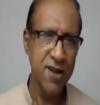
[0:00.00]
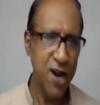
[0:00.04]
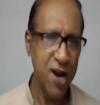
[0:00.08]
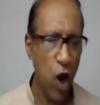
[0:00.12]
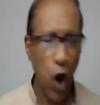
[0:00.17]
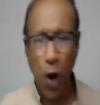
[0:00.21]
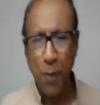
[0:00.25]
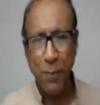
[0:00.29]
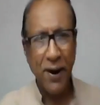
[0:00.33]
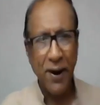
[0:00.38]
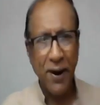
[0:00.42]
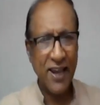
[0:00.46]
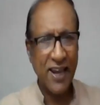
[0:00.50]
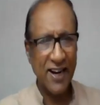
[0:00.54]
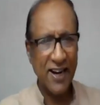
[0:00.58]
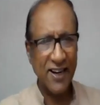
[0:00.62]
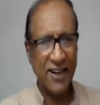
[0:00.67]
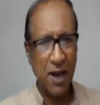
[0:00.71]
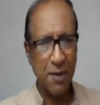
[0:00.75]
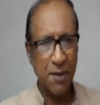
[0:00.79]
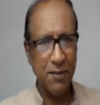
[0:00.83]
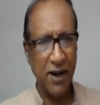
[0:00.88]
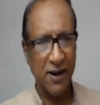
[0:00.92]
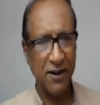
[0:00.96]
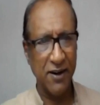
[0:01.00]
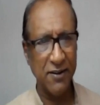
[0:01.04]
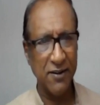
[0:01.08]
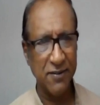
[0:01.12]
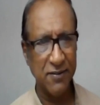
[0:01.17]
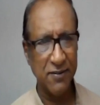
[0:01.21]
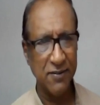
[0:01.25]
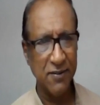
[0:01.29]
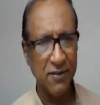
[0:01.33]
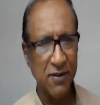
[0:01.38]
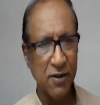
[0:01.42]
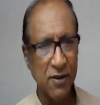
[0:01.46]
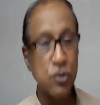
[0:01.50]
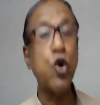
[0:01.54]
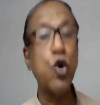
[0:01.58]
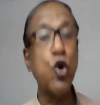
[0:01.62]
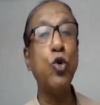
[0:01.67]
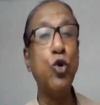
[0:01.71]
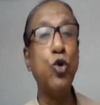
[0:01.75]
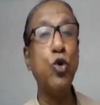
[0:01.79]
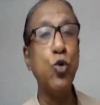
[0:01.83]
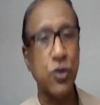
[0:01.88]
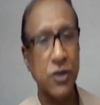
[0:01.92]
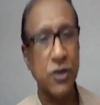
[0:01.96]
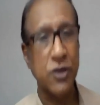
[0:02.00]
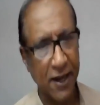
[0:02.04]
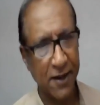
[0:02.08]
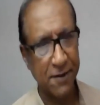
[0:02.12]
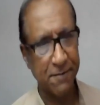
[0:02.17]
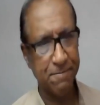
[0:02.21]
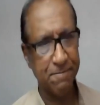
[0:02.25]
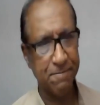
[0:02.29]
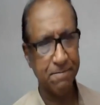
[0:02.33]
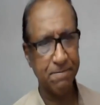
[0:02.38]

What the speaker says: Nobody can come in, so to say.